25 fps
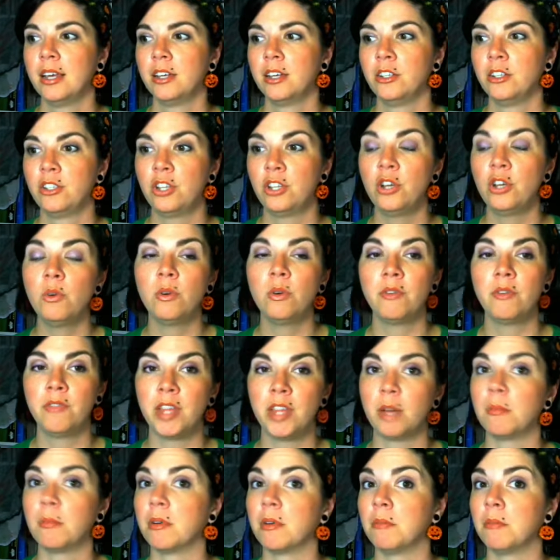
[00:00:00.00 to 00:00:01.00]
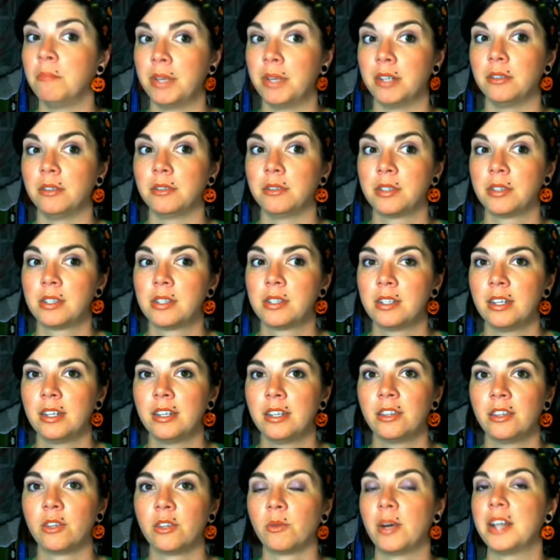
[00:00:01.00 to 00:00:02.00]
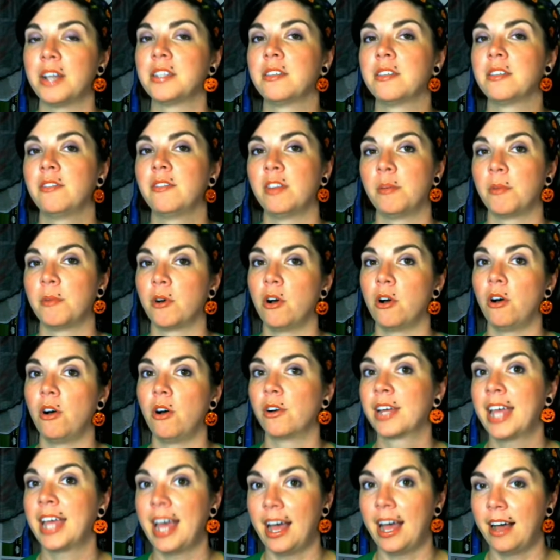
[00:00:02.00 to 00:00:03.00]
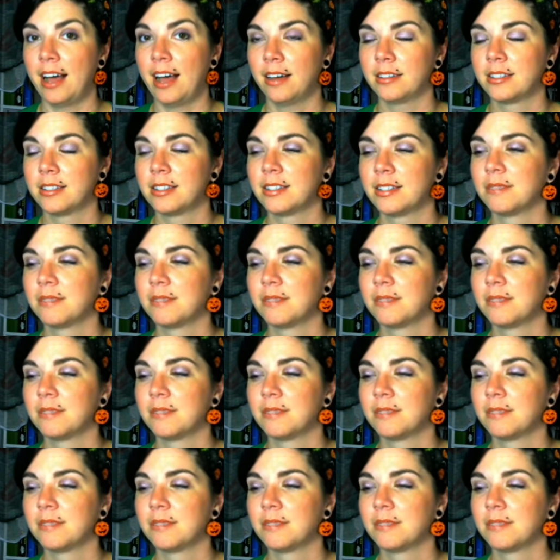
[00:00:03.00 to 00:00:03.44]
2 of them are builds. The rest of them are all casts.